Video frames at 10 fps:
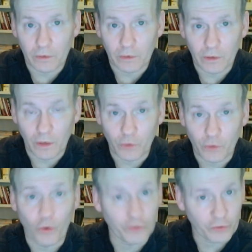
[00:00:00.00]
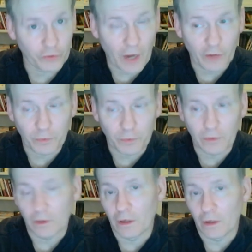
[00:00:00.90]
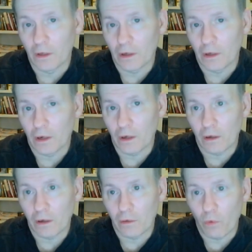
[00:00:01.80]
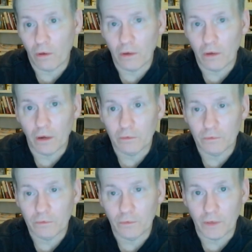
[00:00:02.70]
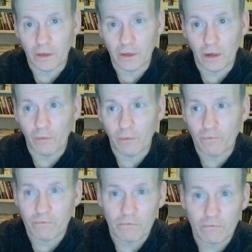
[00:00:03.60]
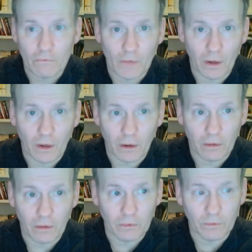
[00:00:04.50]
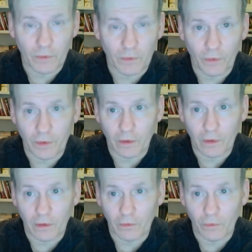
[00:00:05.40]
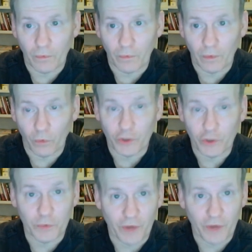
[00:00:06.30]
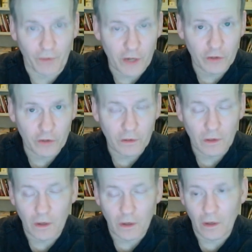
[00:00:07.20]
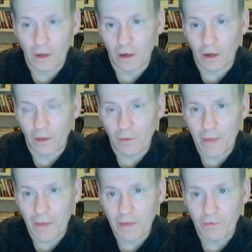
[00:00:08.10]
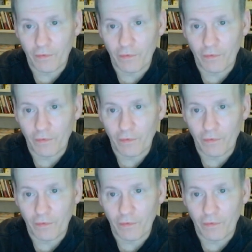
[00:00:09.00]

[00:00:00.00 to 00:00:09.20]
uh, the uh, crossless gospel or the the lordship salvation. there are many